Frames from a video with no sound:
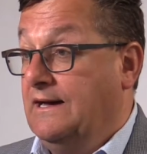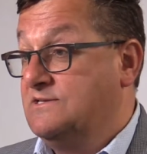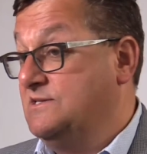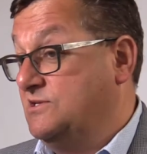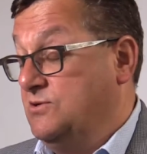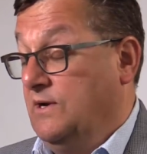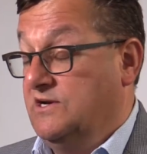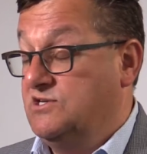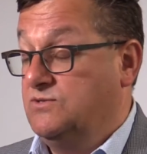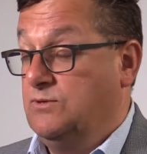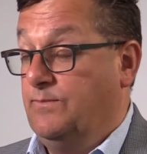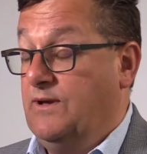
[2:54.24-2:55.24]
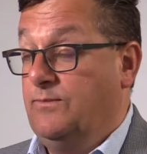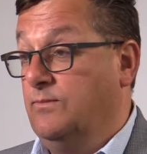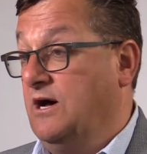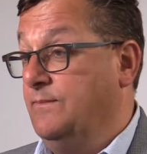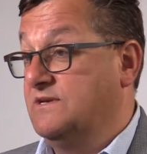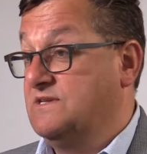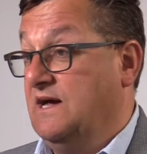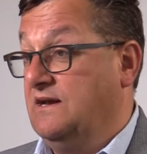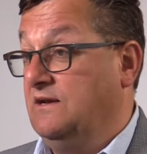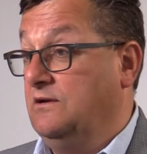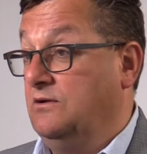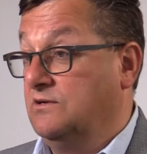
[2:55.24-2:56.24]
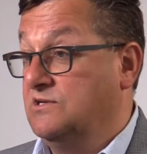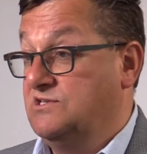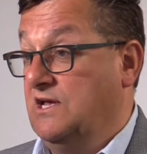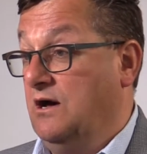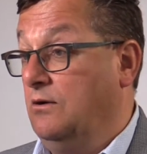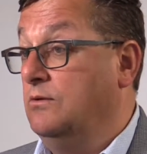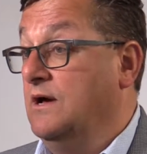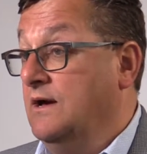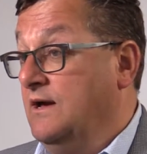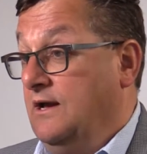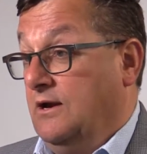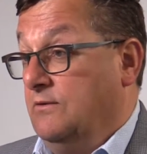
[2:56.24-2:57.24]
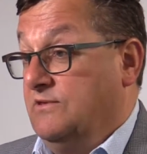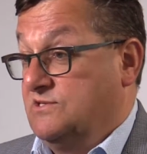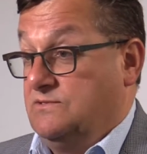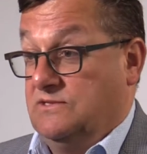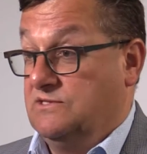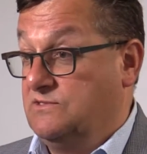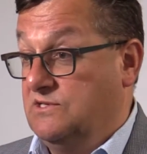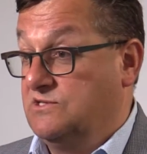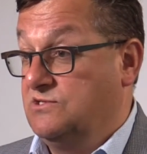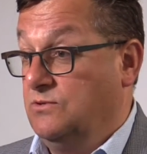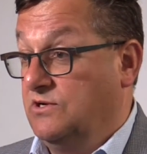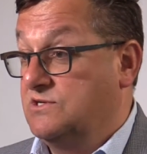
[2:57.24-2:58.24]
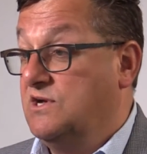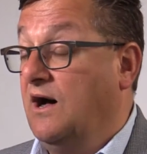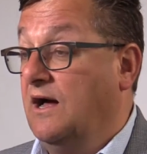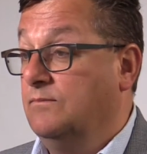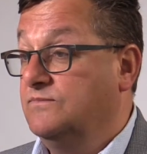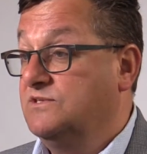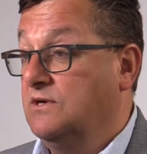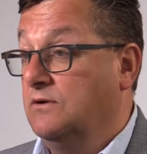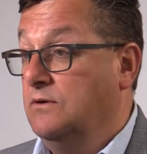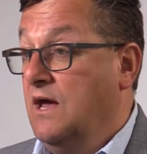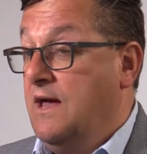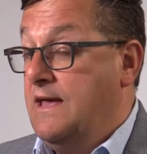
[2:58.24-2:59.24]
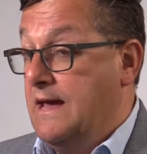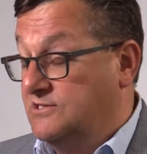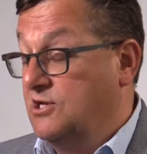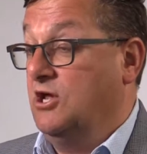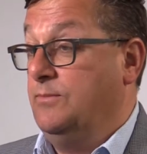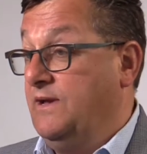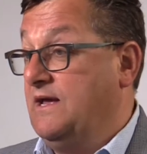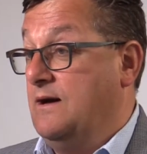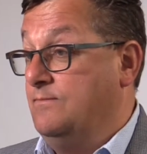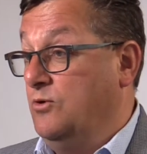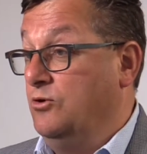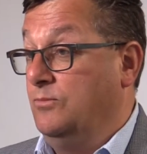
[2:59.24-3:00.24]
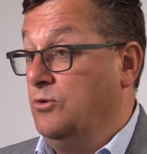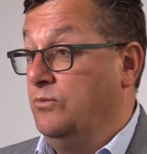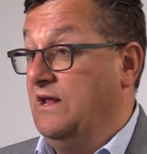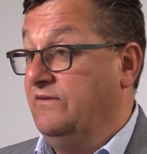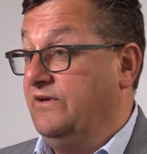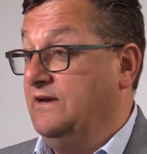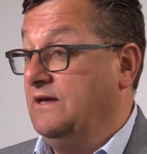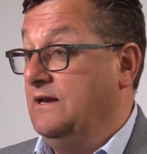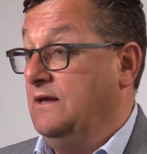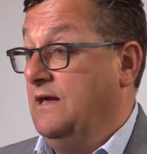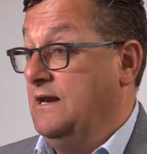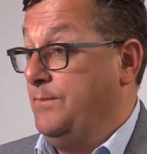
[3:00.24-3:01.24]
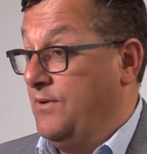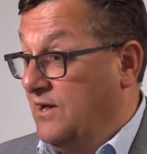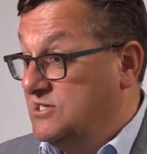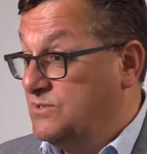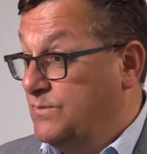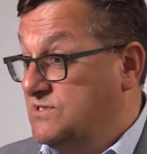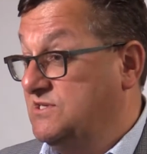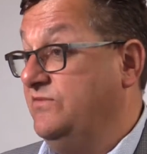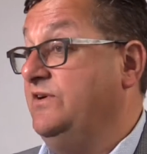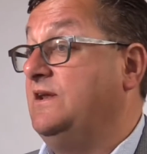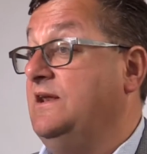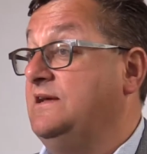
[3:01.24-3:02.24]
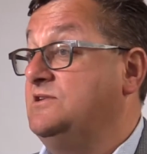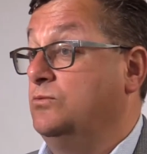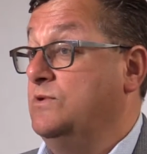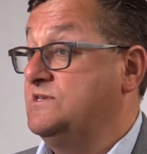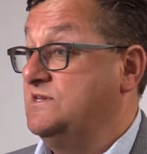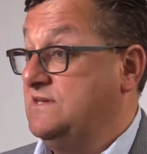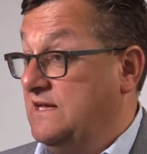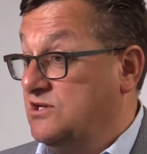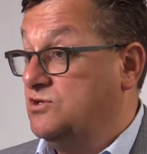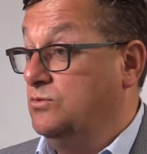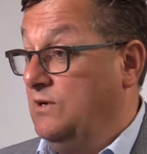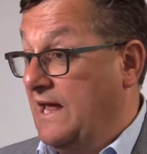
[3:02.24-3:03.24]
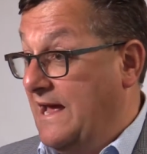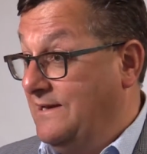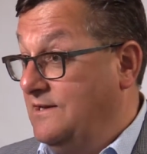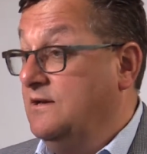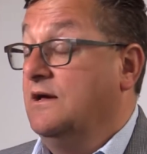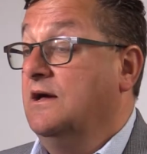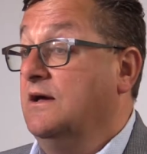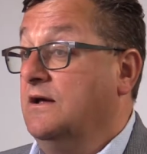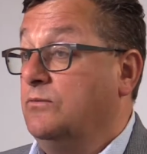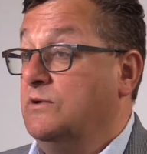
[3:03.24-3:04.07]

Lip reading: situations where people might be starting to look to sell, this sort of time. So yeah, it's going to become more and more relevant. It applies specifically to residential land. Mm-hmm.